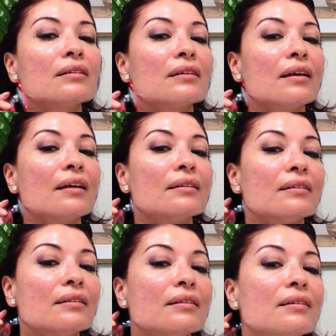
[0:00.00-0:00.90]

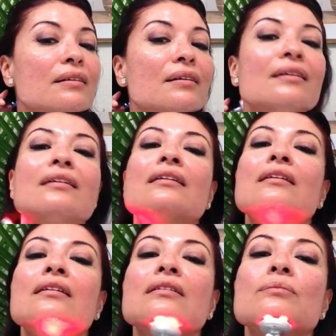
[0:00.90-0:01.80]
again,
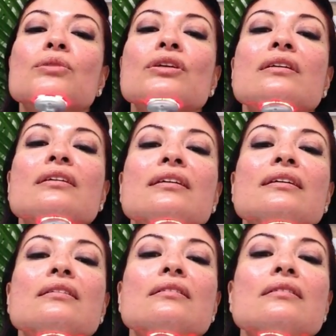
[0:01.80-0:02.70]
bringing
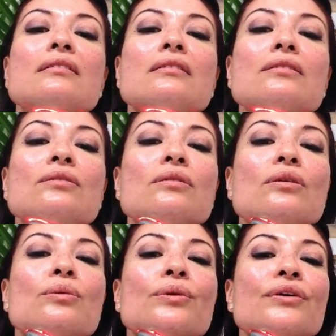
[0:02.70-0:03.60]
it a little
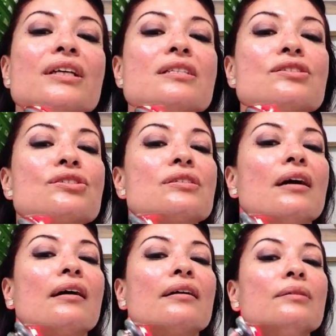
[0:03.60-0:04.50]
lower each
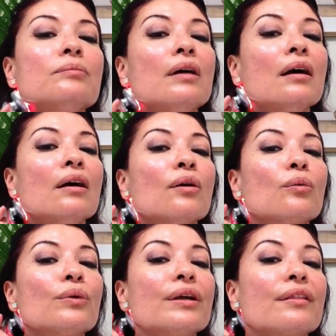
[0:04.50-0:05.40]
time
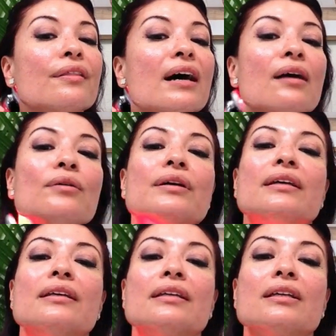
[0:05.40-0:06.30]
without
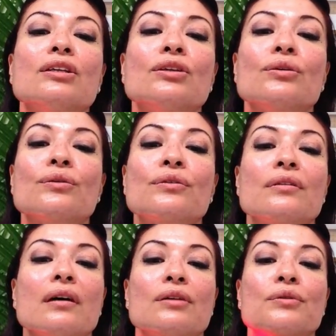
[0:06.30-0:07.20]
hitting your
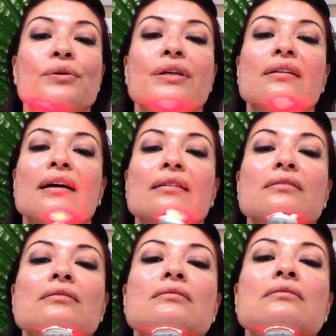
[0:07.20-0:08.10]
thyroid gland.